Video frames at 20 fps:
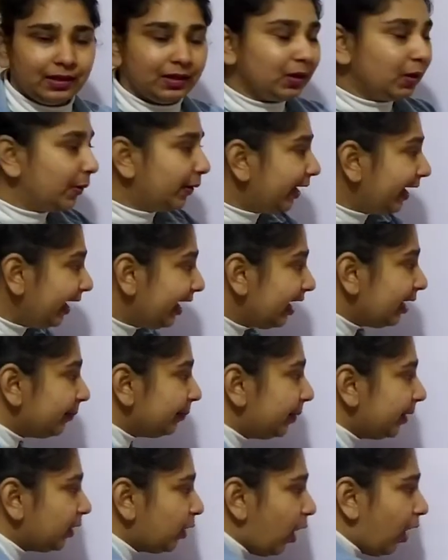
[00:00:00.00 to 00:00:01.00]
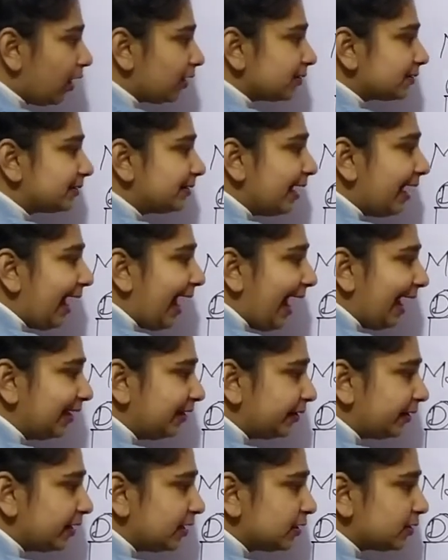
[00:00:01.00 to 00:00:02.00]
Okay, because the
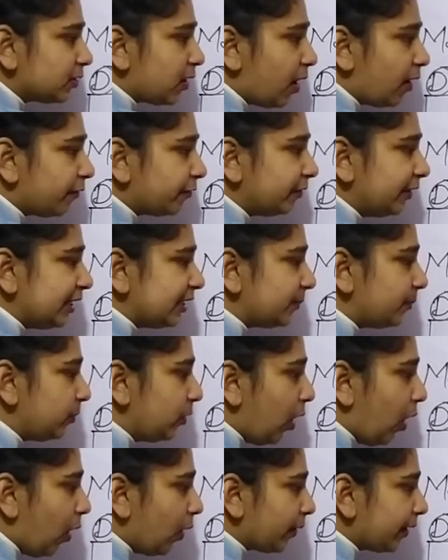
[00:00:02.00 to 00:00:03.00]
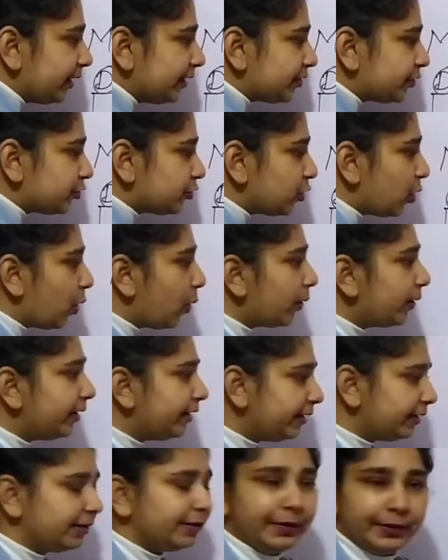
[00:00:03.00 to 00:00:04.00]
address of this block is stored
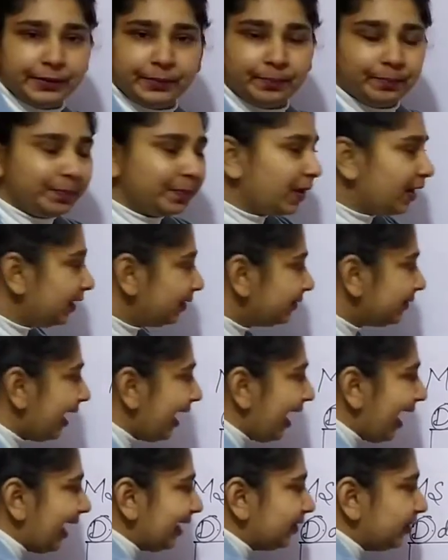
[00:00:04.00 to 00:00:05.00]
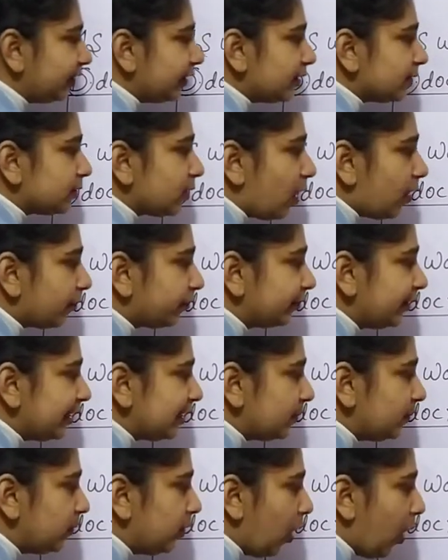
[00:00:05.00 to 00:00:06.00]
here. The address of
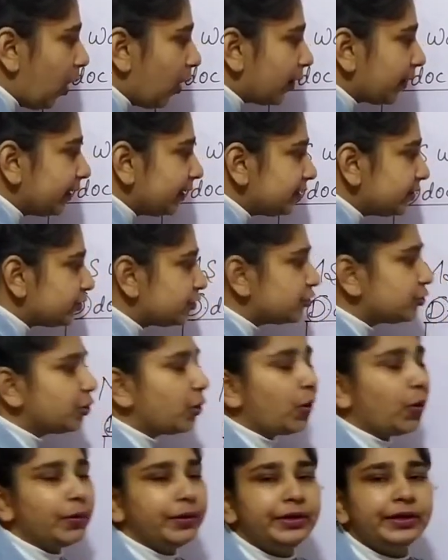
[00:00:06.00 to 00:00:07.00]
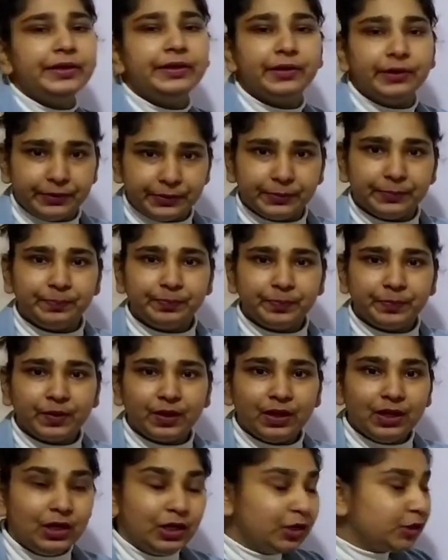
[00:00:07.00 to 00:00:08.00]
this block is stored here.
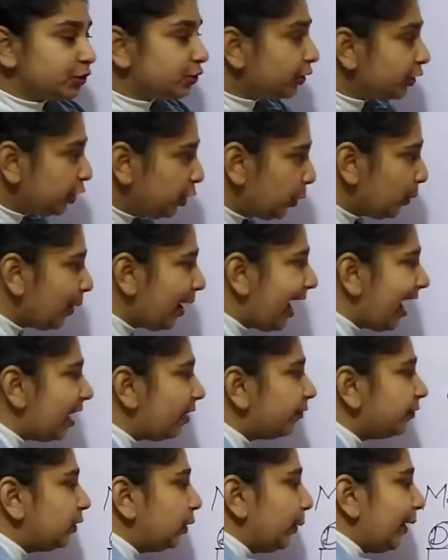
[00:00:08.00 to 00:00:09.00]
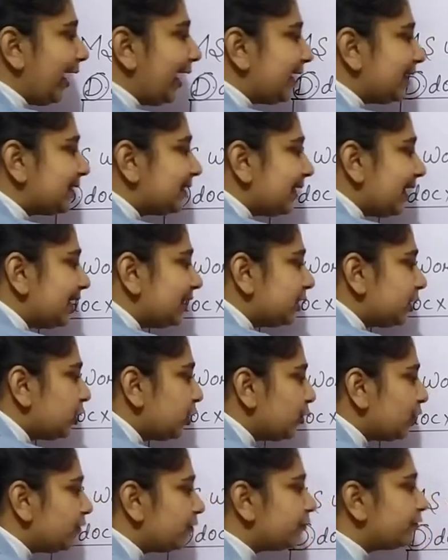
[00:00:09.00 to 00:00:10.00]
So you have to access
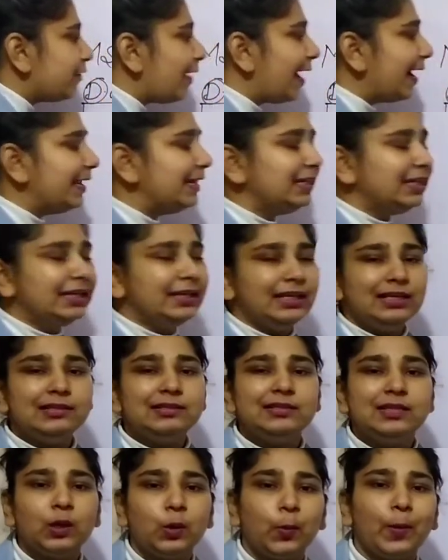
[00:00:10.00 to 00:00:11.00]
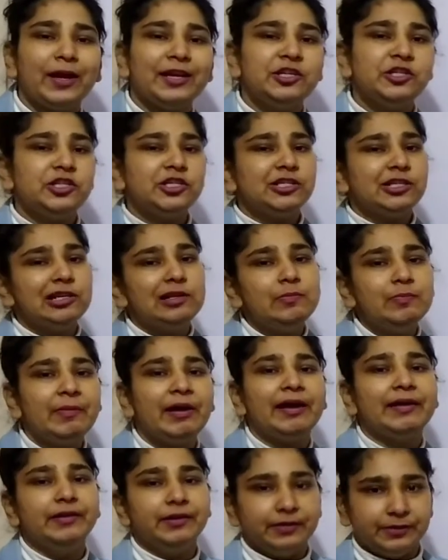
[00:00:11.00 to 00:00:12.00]
your file in a sequential
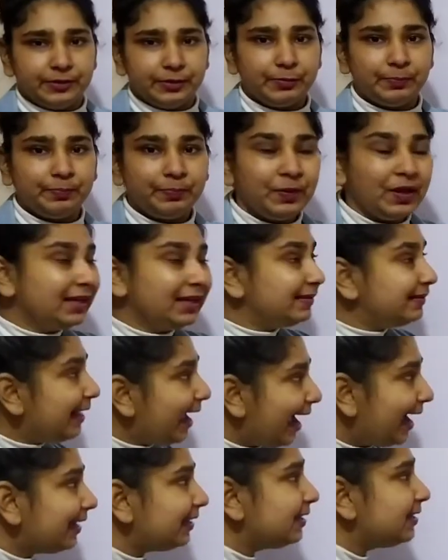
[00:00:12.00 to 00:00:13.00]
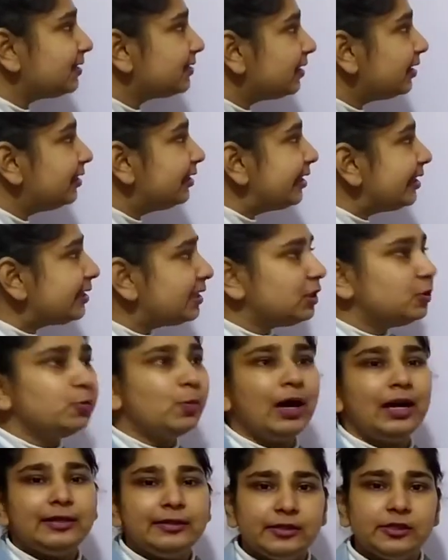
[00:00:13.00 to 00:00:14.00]
manner. That is the
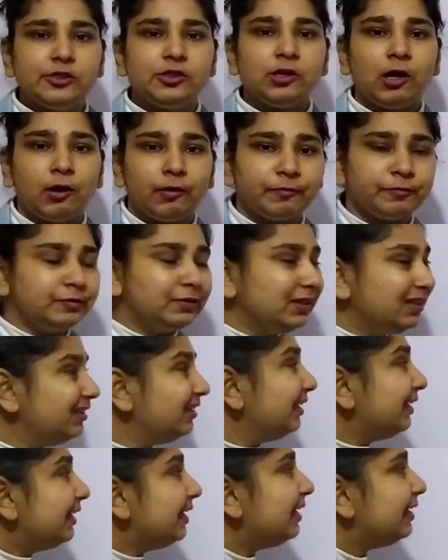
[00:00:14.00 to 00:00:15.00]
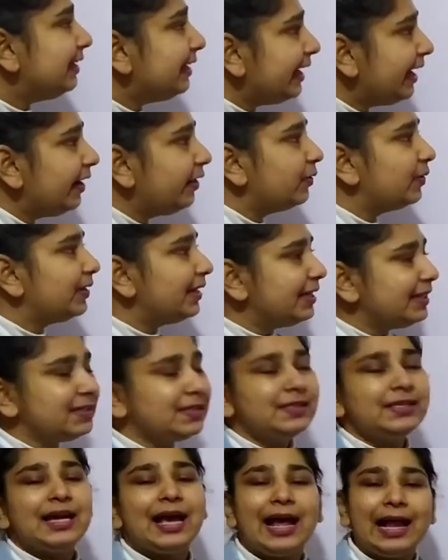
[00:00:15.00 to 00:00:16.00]
disadvantage of the linked
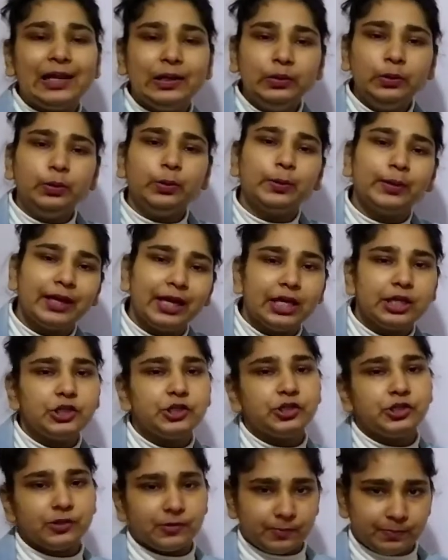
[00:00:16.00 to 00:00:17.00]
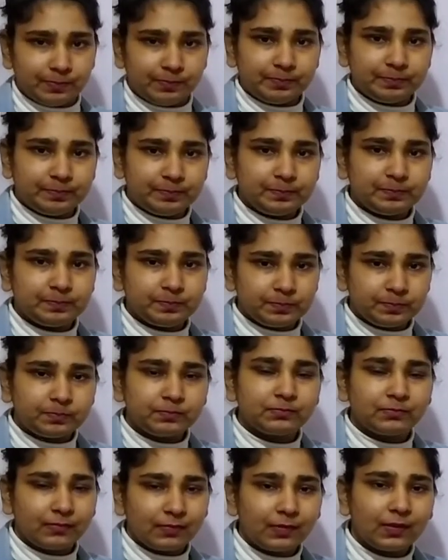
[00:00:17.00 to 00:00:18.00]
list allocation.
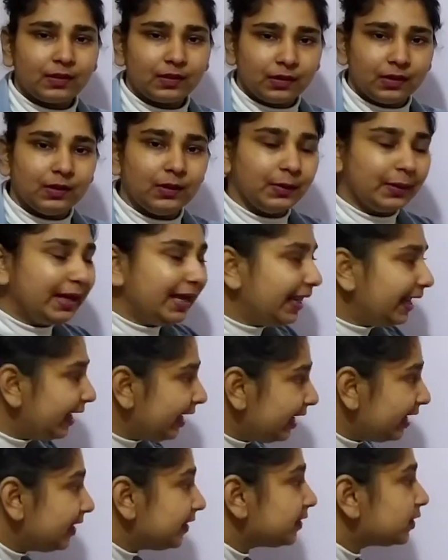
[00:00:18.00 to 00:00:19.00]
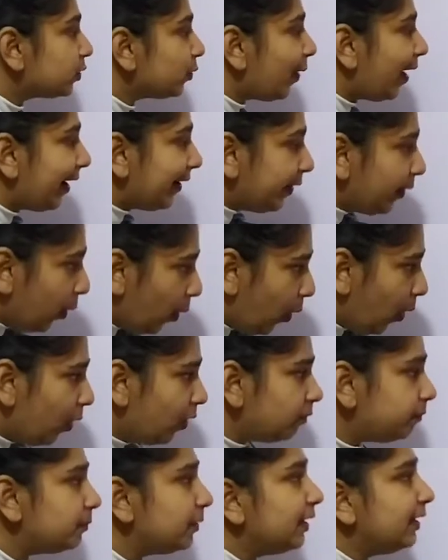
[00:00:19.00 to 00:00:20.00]
Okay, so I
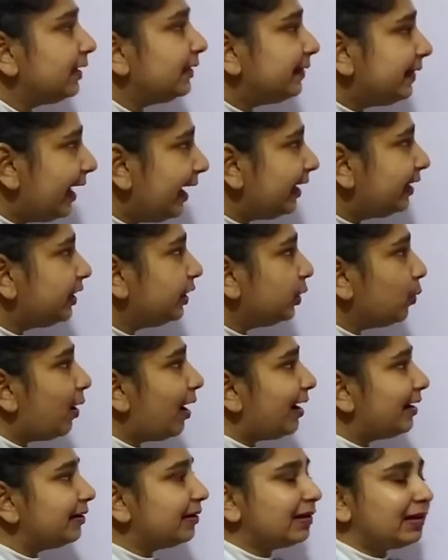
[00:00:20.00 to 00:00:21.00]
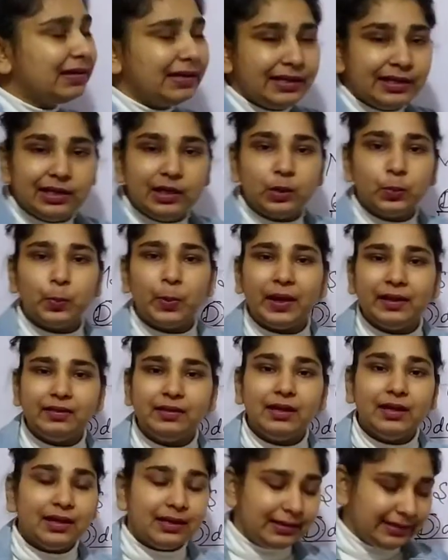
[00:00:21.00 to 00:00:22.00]
hope that you are clear
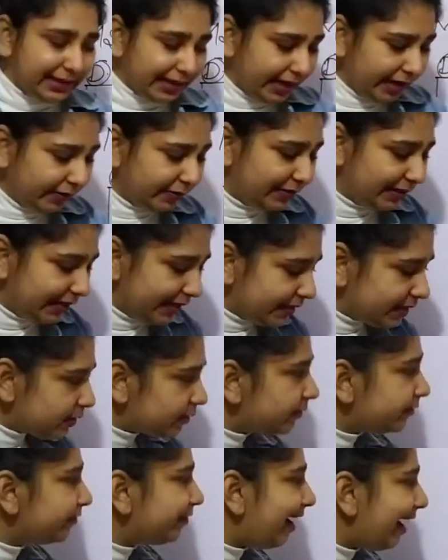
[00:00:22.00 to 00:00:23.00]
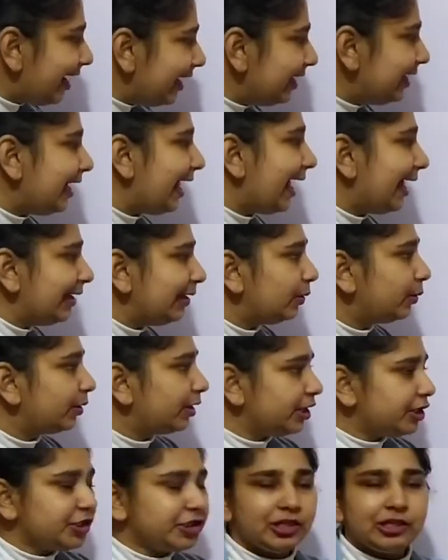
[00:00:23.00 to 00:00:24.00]
with linked list file
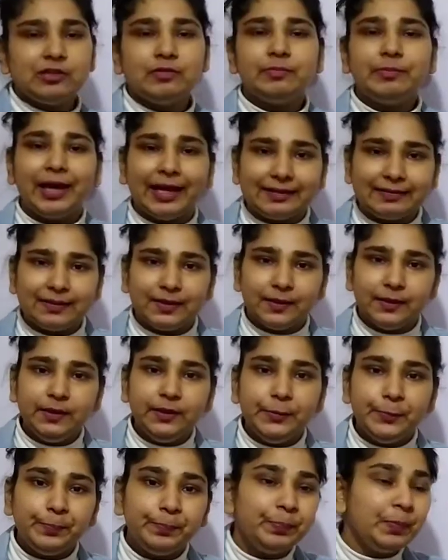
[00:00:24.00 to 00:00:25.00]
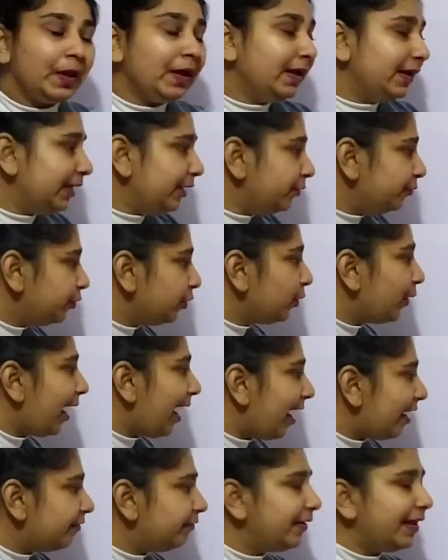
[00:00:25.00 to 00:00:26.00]
allocation method. If you
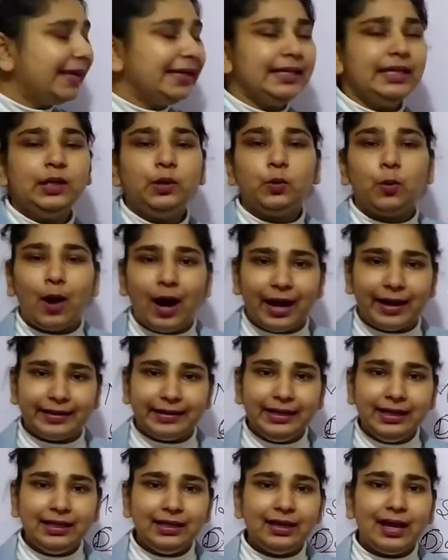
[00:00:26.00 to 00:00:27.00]
have any query,